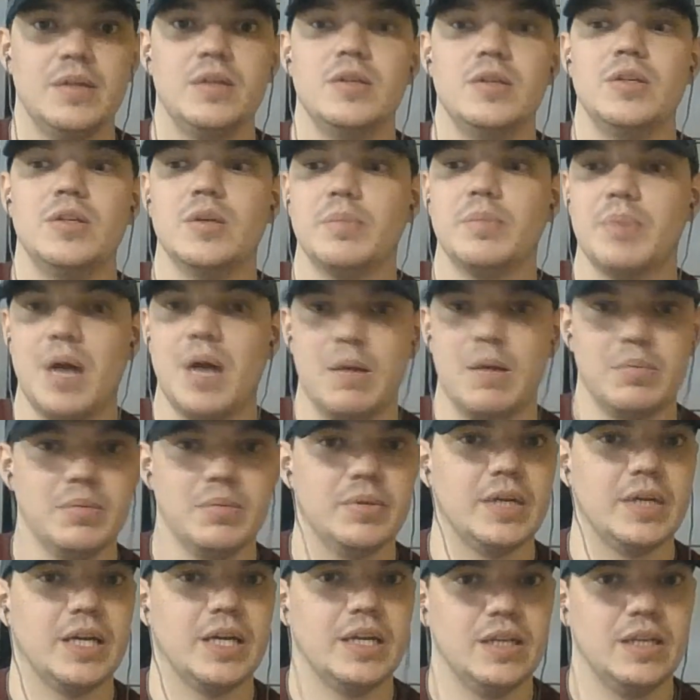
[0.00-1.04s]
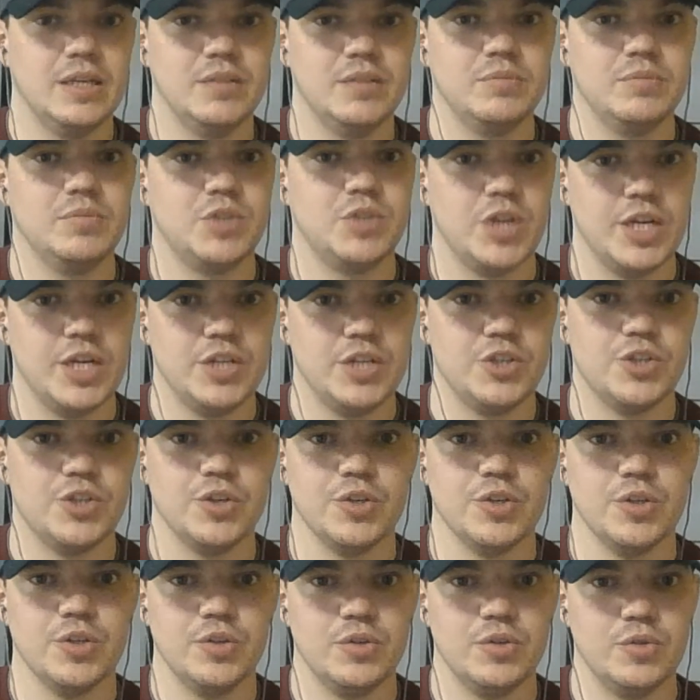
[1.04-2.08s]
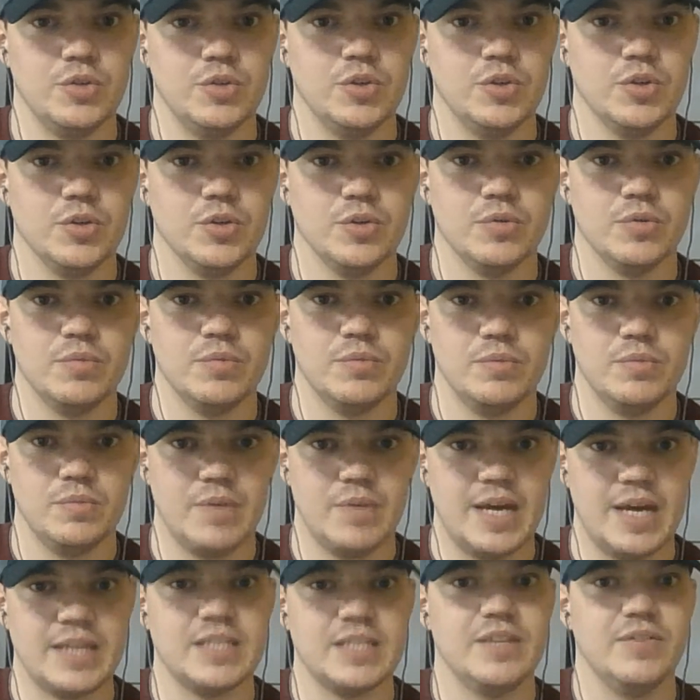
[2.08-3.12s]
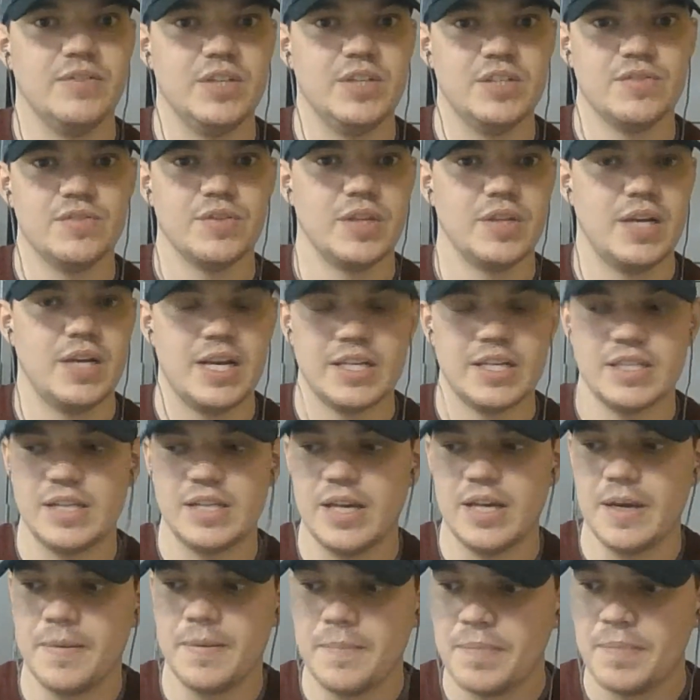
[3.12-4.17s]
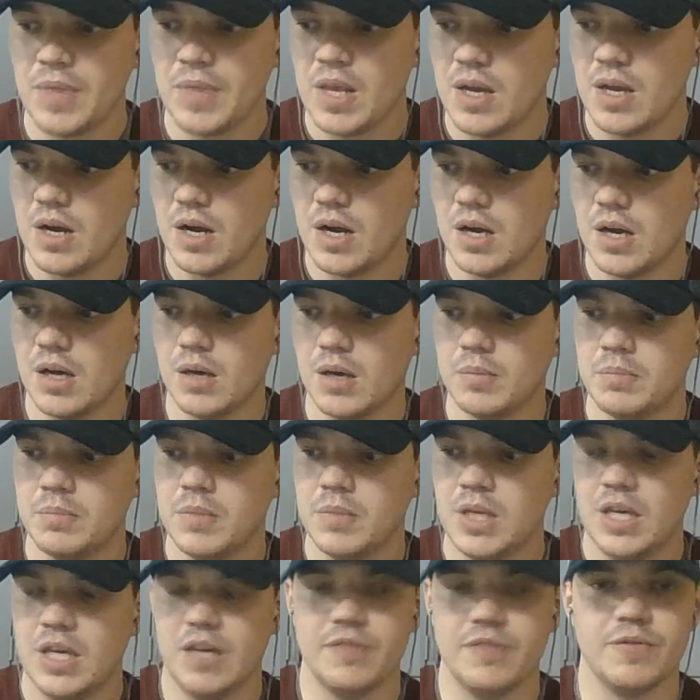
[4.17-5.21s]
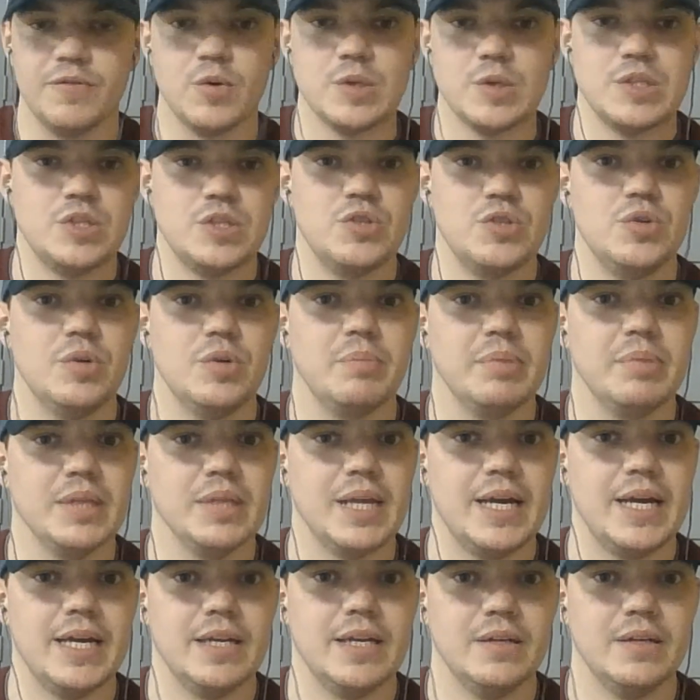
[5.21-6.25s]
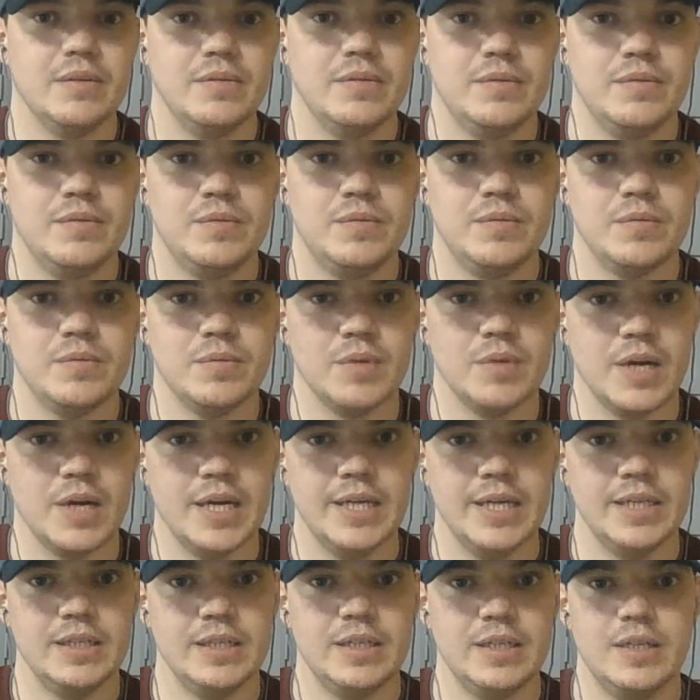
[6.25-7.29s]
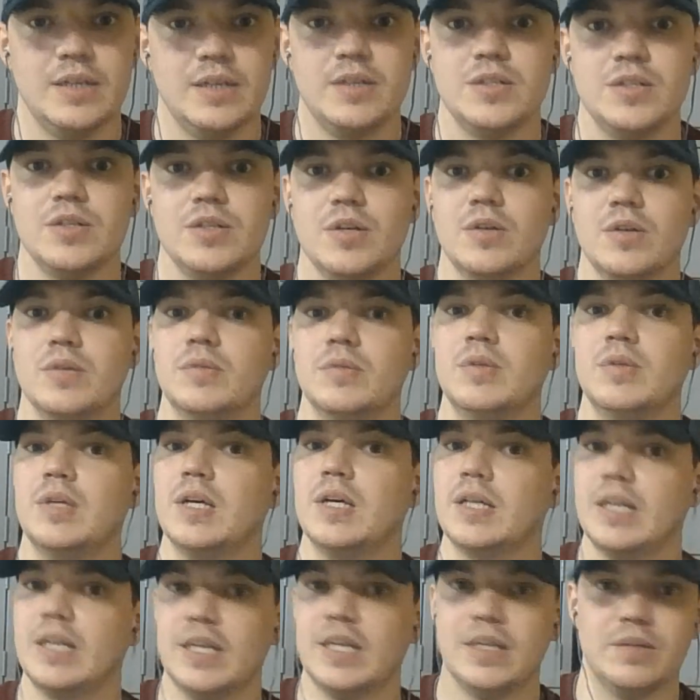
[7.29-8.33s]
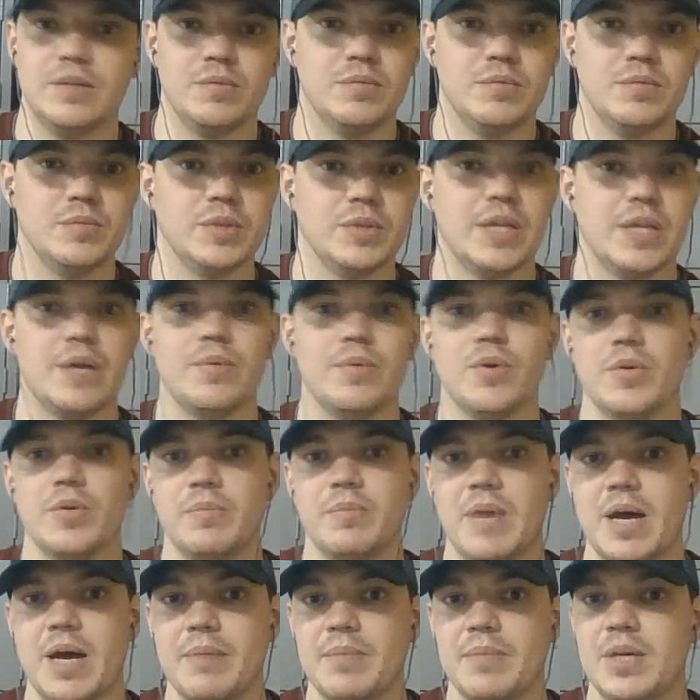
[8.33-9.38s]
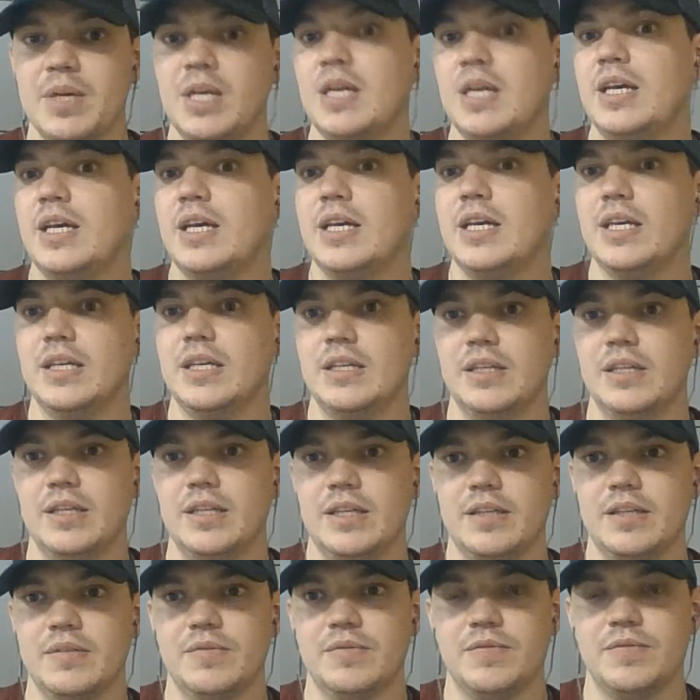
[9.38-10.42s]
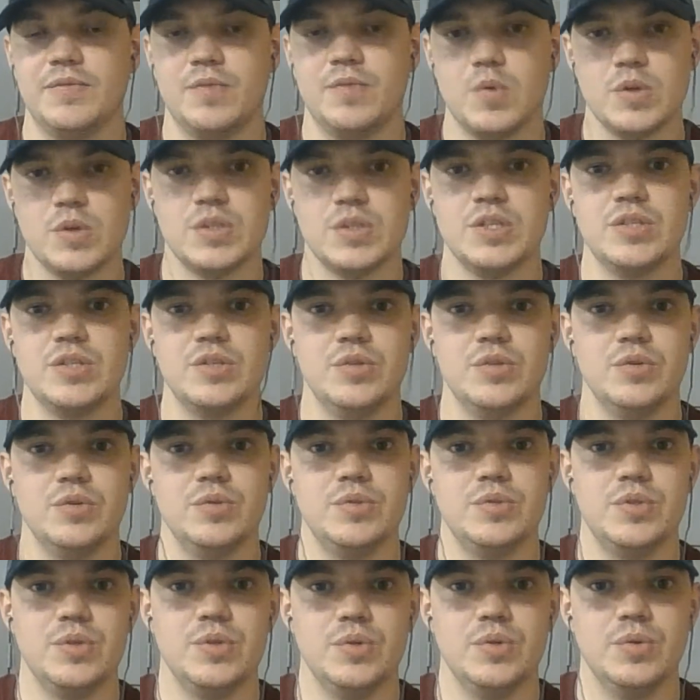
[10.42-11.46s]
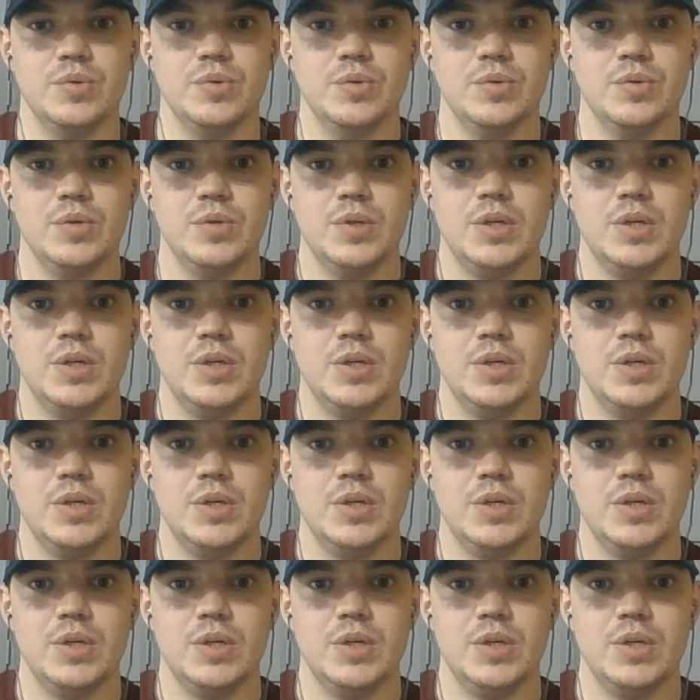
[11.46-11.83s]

you're probably gonna change your activities for the next day. It forces you to plan, right? So again, with that roadmap, it forces you to